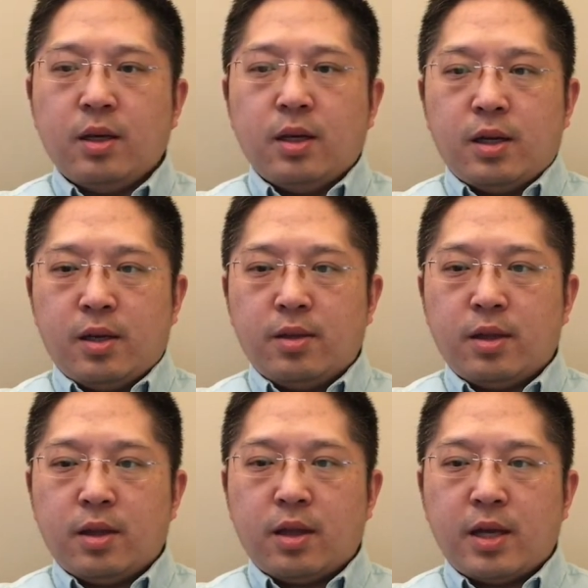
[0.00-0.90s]

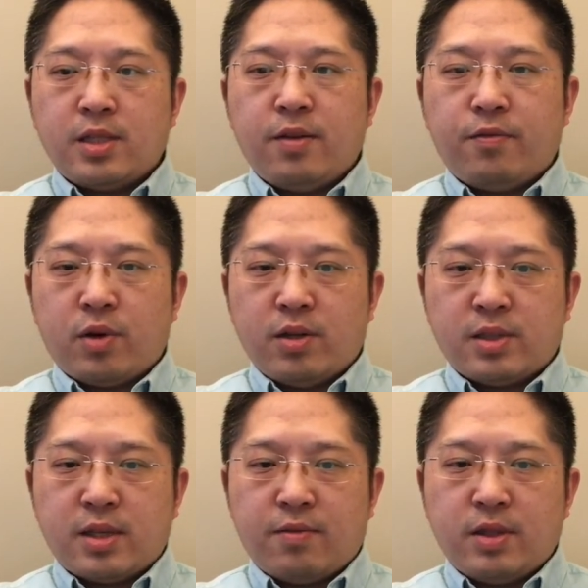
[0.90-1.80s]
In
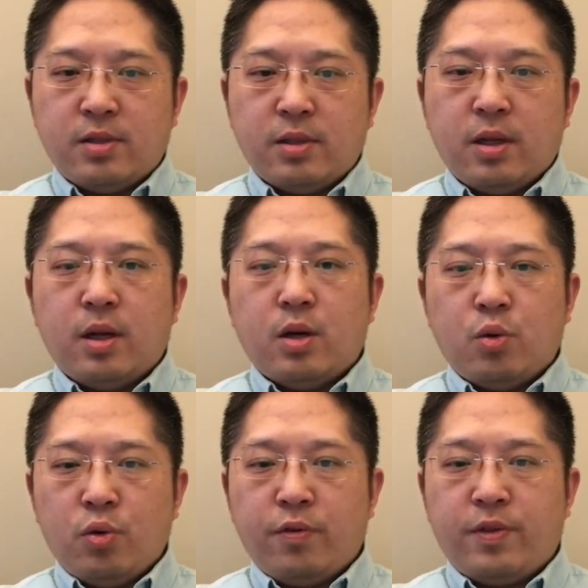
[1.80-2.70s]
1947,
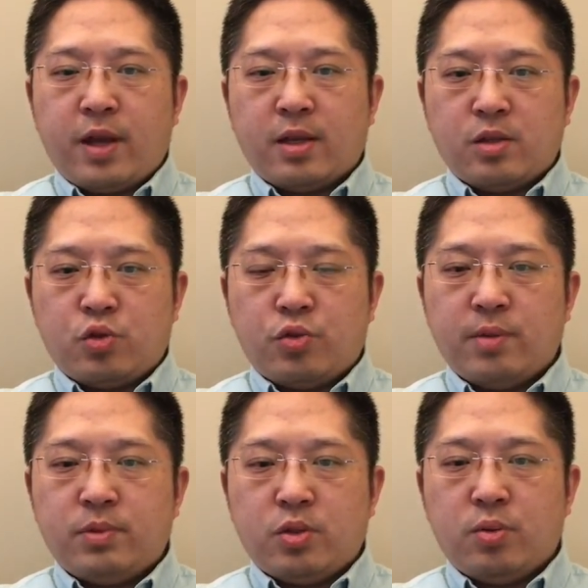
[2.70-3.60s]
Ruth had a
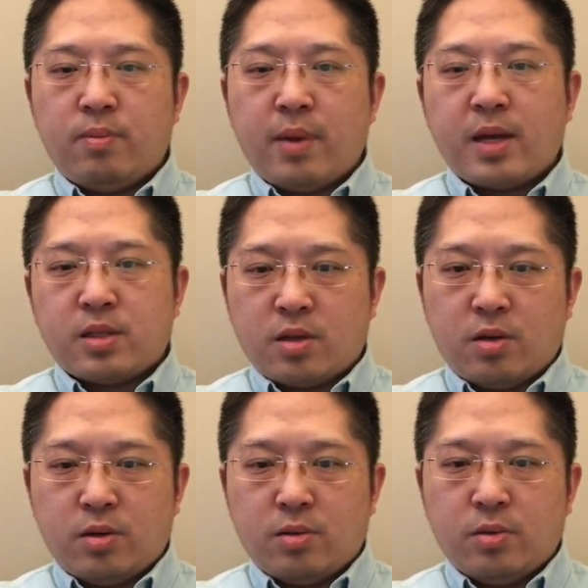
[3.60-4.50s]
trip to
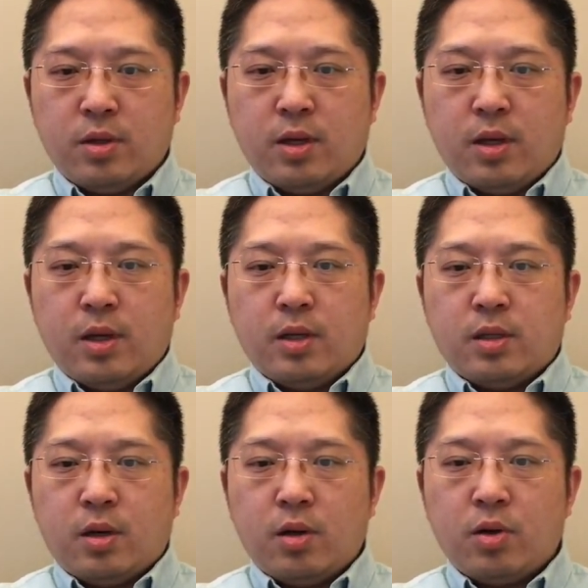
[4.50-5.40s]
Mexico.
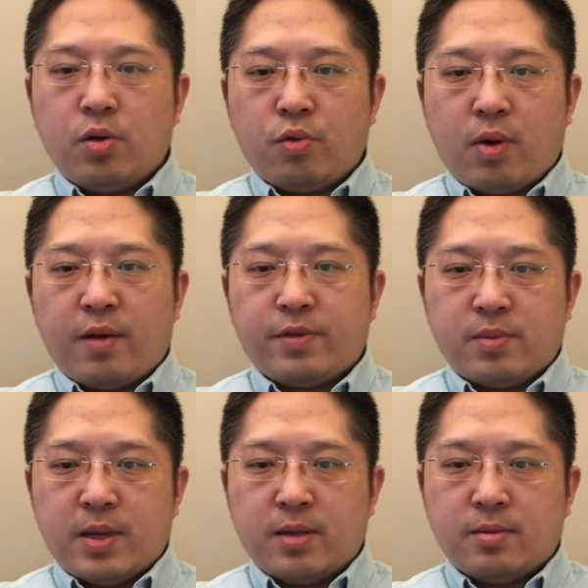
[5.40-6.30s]
The local
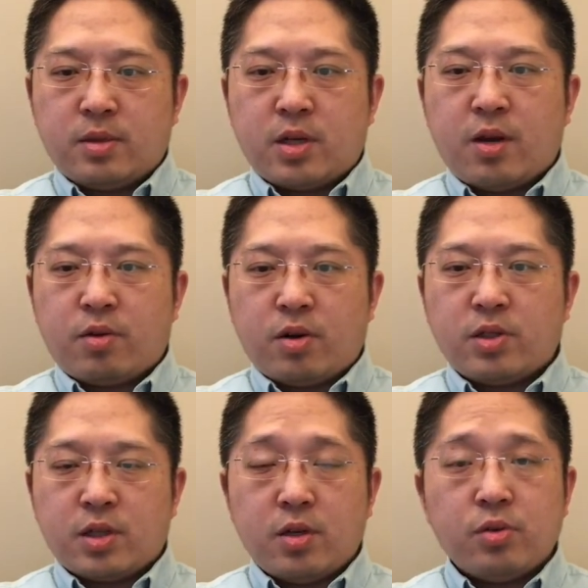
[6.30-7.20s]
craftsmen taught her
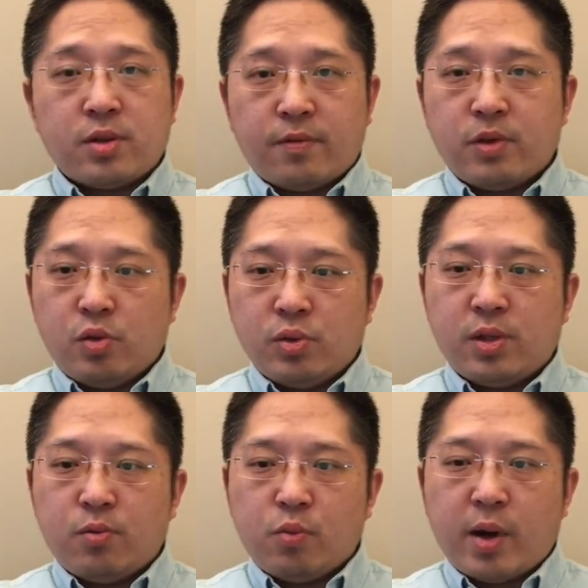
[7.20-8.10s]
skills of
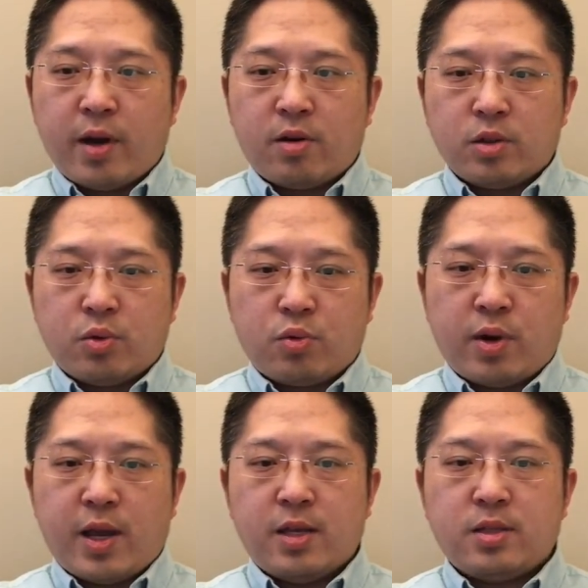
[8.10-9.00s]
using wire to
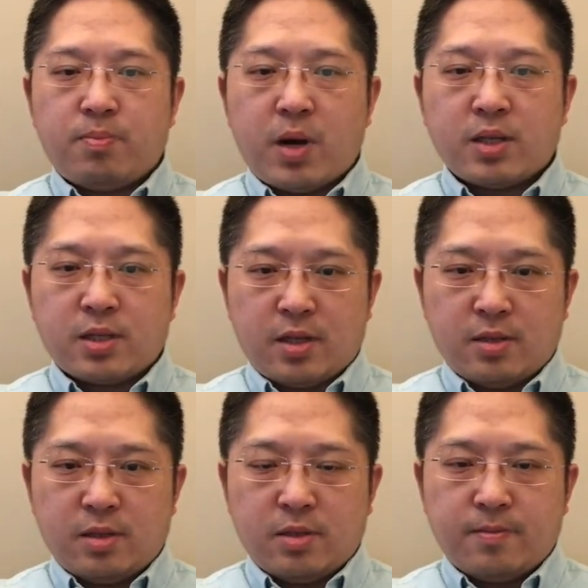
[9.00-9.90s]
create
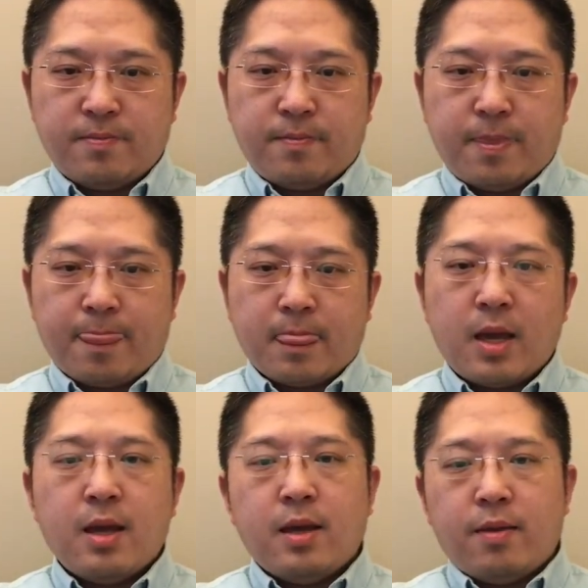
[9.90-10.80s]
baskets.
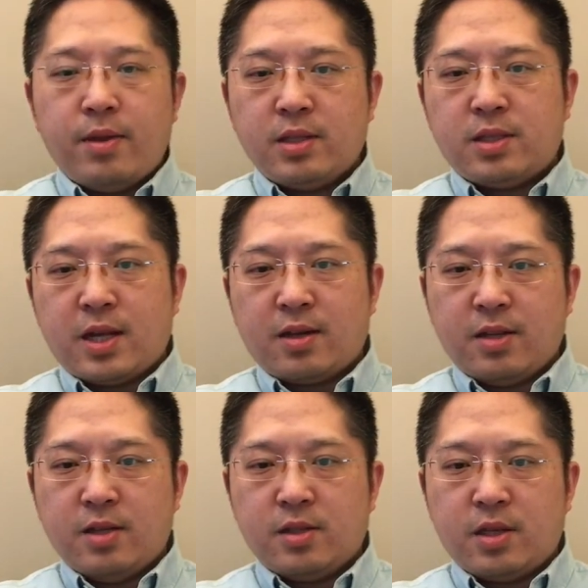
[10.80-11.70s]
These
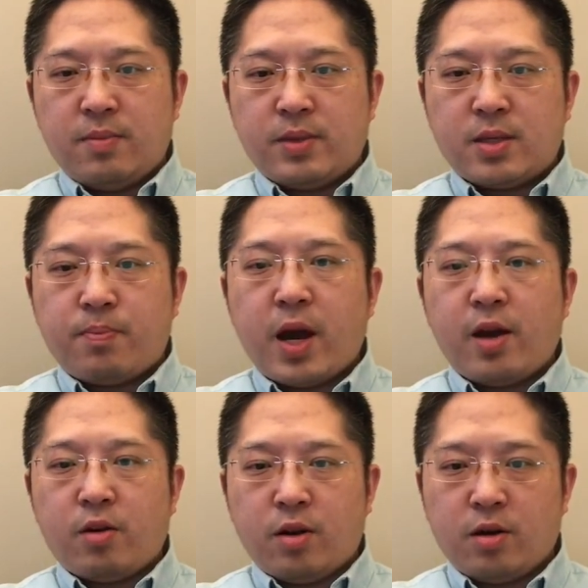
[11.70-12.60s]
techniques
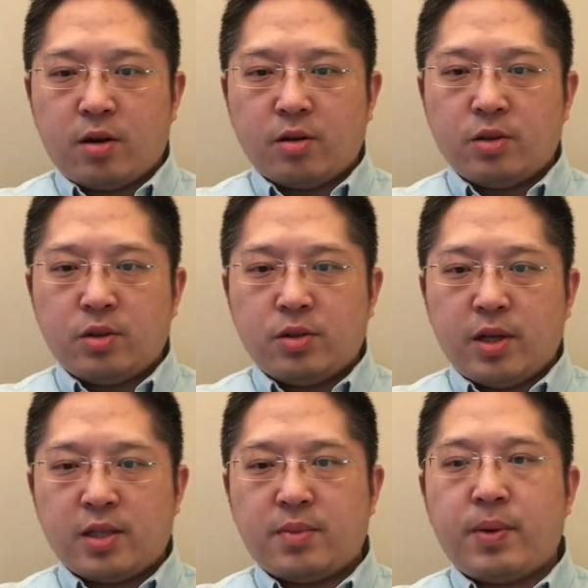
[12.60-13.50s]
inspired her to
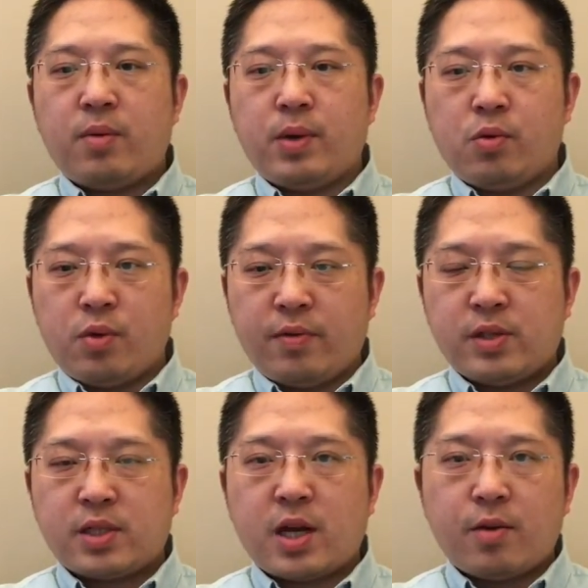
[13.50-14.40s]
experiment with
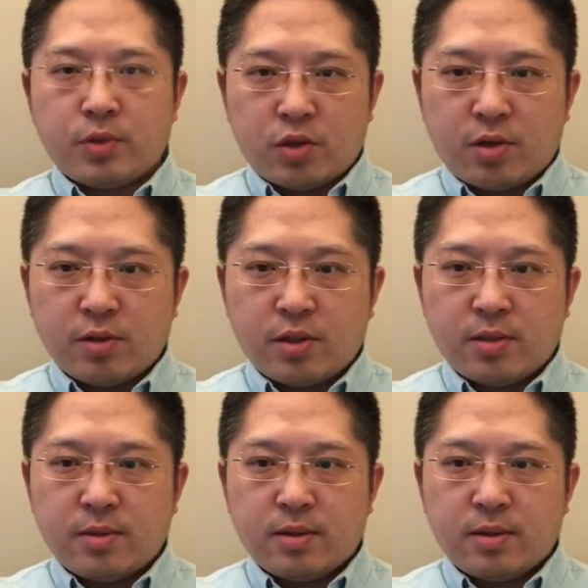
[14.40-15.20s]
sculptures.